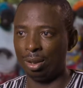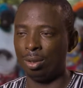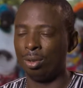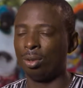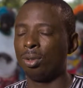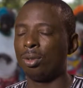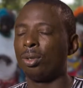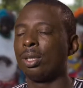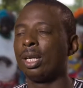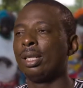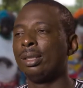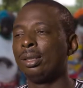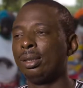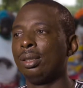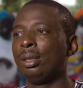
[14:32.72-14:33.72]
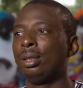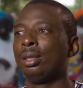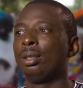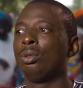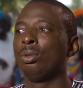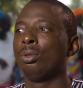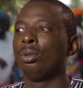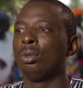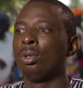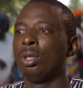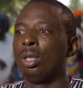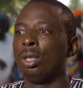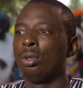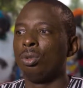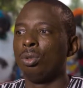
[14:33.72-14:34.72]
Meanwhile, producers are not
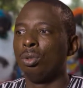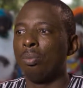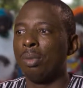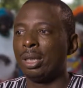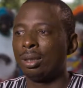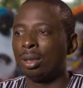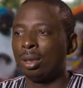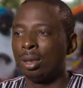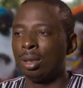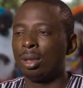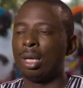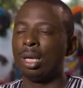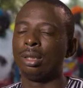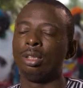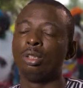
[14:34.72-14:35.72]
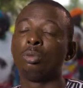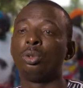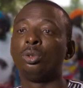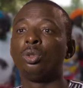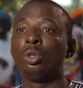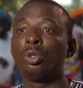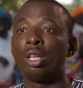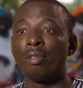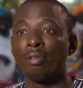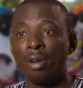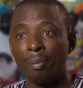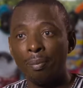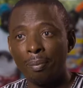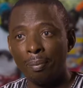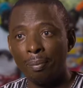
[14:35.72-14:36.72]
able to have their money, so it's
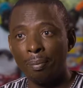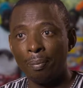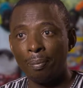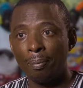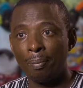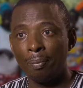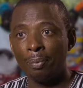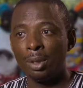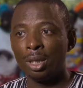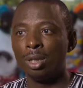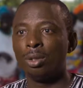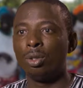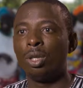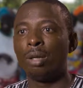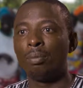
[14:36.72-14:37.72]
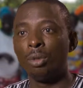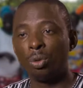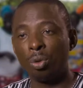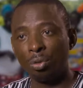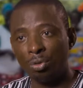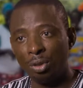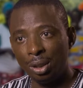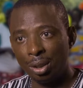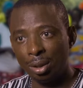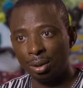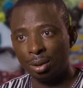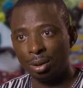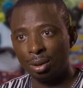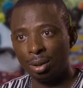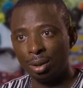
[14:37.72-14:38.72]
very difficult. So we try
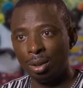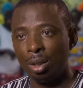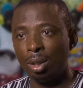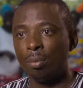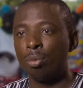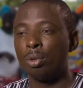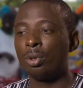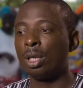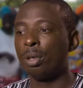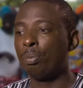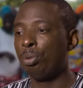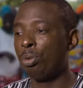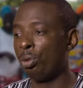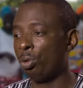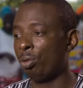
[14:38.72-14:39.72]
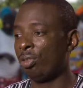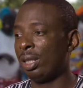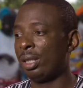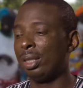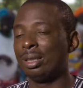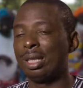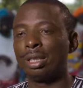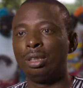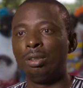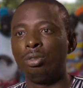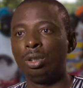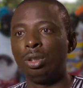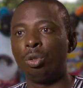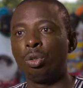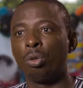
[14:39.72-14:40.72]
to make microfinance available to
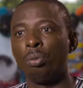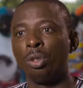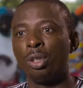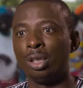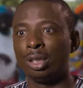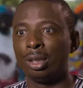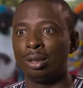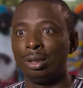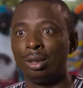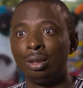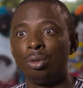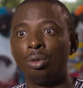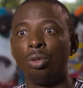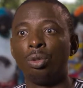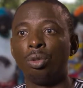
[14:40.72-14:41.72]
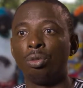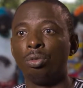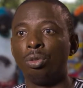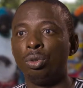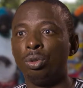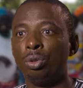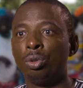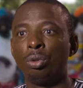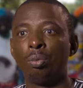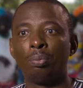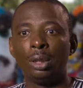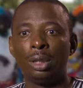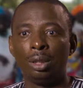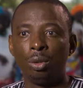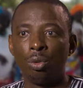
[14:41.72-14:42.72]
women so that they could develop
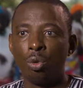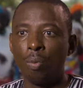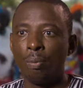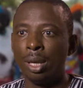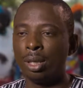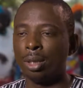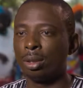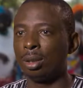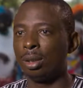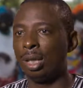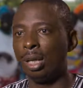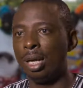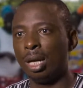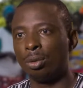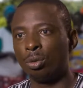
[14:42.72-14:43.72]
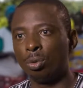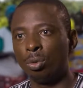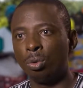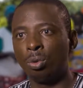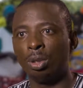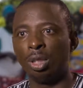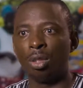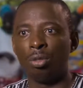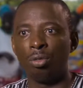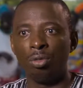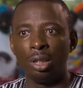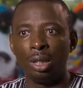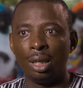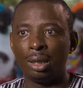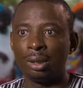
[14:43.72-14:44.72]
income-generating activities,
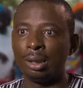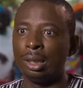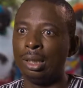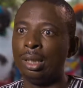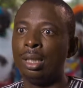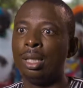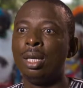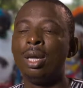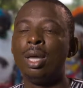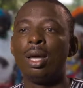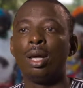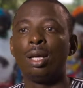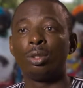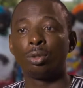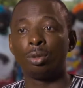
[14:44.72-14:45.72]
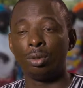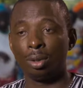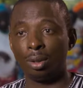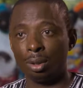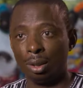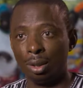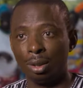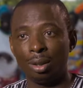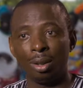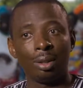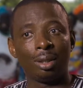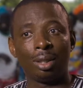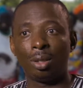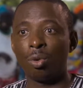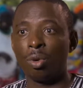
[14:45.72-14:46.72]
small businesses, cake sales in the
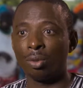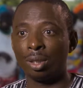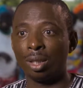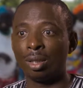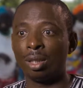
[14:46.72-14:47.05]
village.